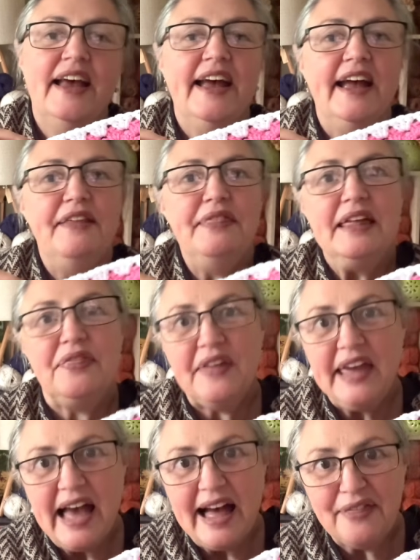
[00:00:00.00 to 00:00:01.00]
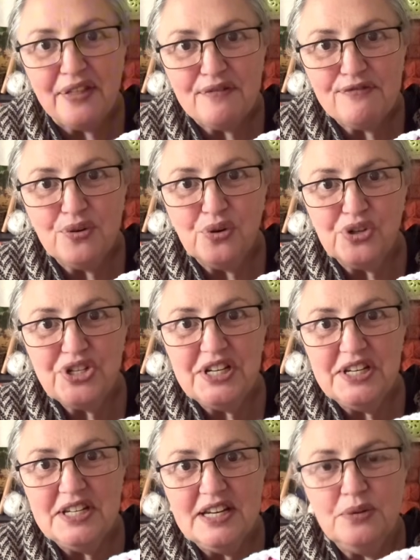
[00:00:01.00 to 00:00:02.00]
And then the other 4
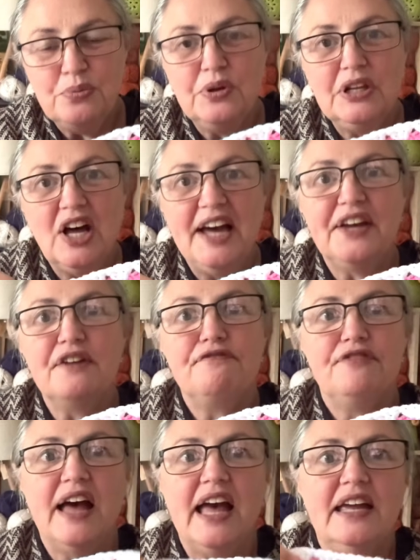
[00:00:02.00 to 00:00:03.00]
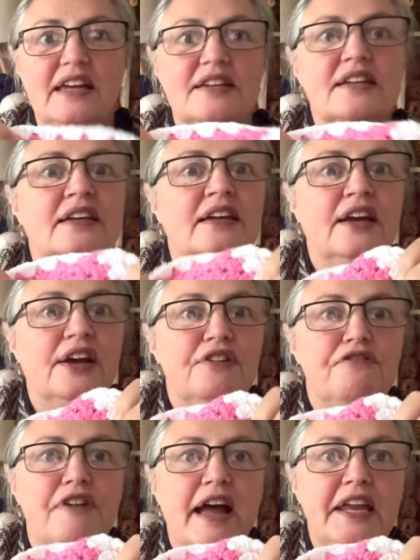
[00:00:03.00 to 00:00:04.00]
she did were like a fade,
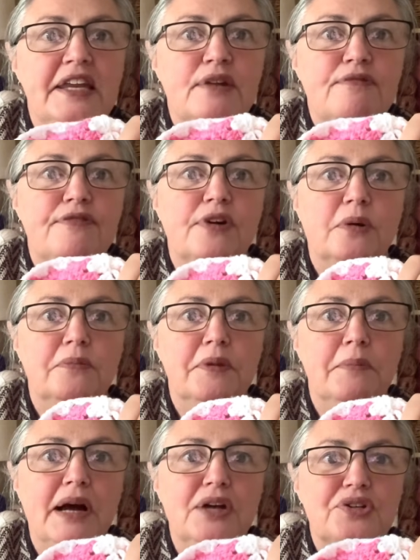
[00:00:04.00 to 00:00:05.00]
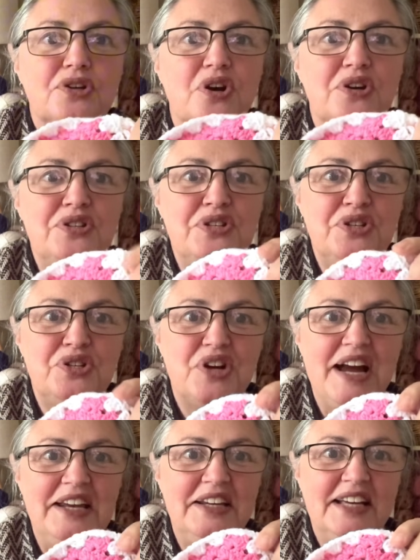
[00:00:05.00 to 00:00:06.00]
fading from the most
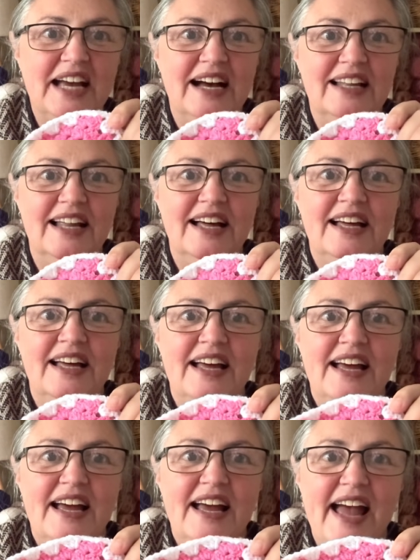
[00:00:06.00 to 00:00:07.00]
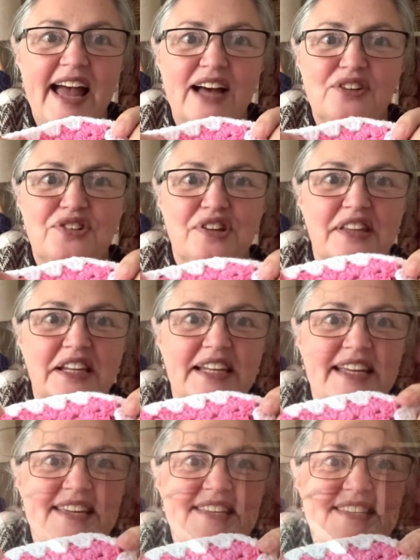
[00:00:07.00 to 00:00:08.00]
concentrated colour out to the
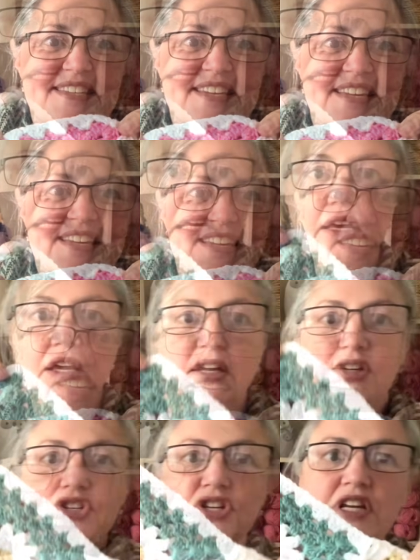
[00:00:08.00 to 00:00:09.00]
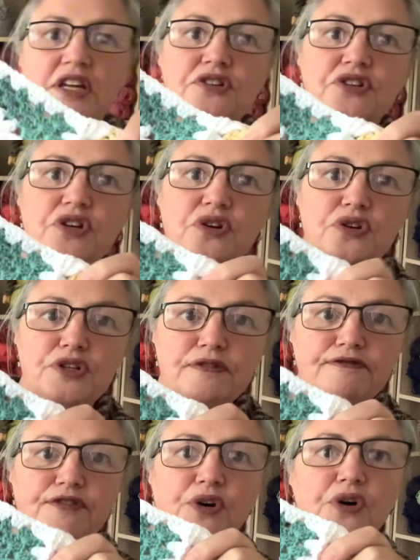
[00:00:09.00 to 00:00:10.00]
least. She's used
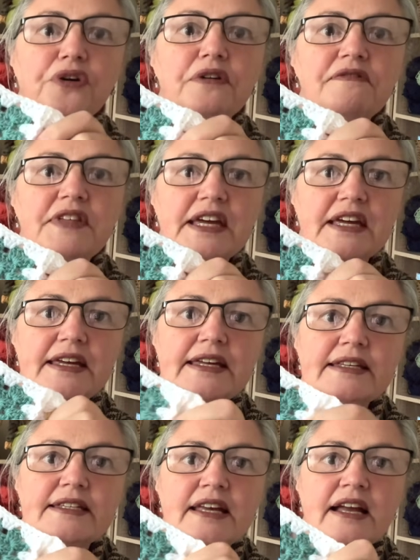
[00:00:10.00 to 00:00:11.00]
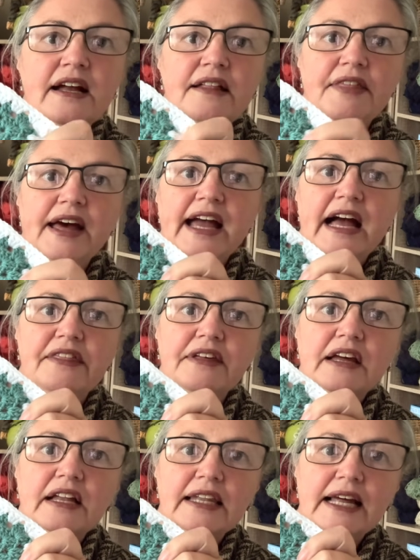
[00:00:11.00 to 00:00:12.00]
4 of these. They are the
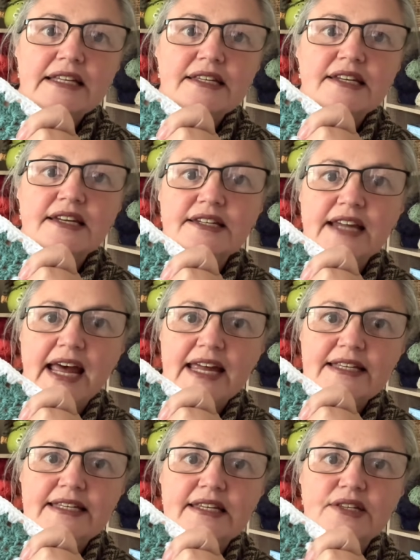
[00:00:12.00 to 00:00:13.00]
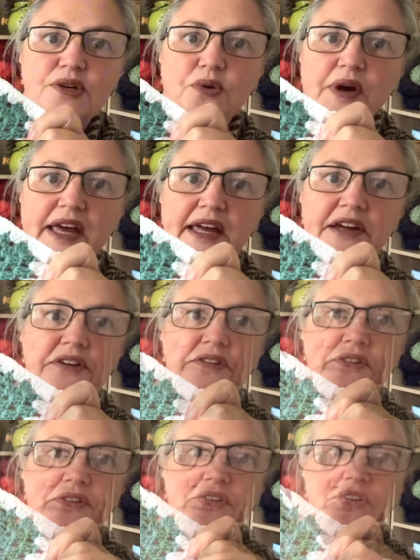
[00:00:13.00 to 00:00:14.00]
cluster daisy square,
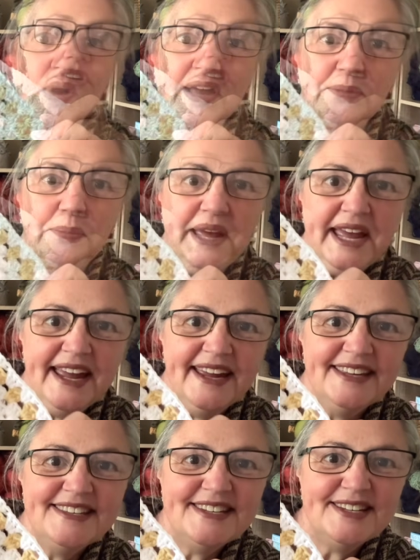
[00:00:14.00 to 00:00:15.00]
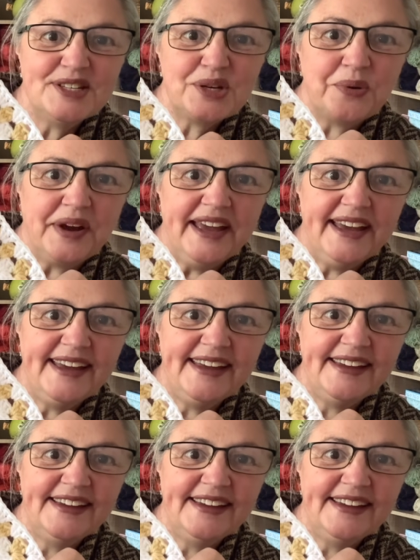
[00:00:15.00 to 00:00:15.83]
1 pansy square,